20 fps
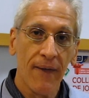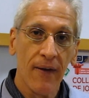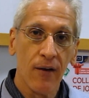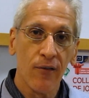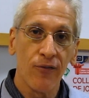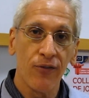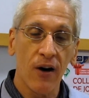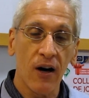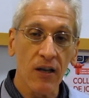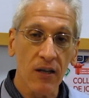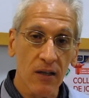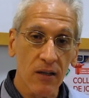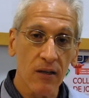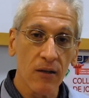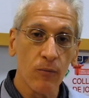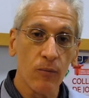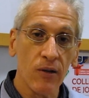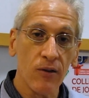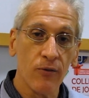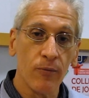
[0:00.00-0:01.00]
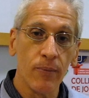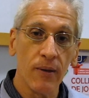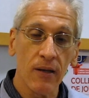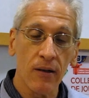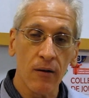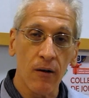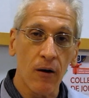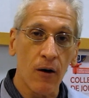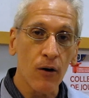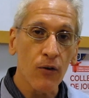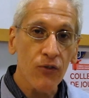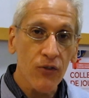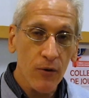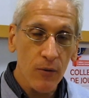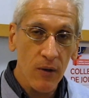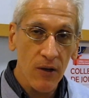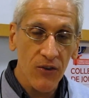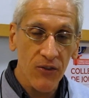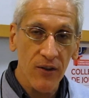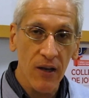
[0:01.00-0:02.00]
Finally, we've been also
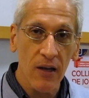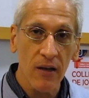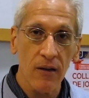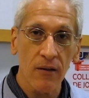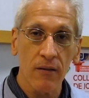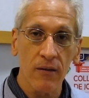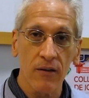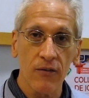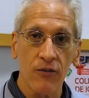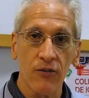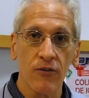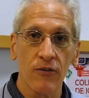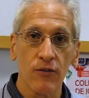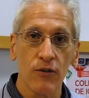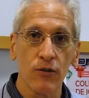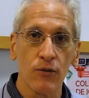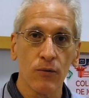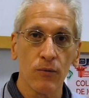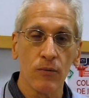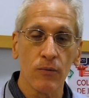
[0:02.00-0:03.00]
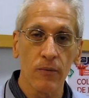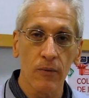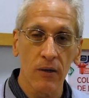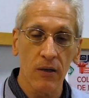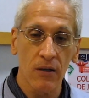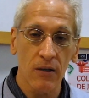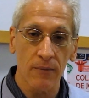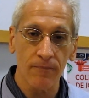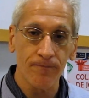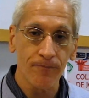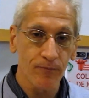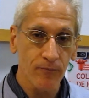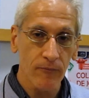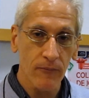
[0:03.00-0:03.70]
extending this to um,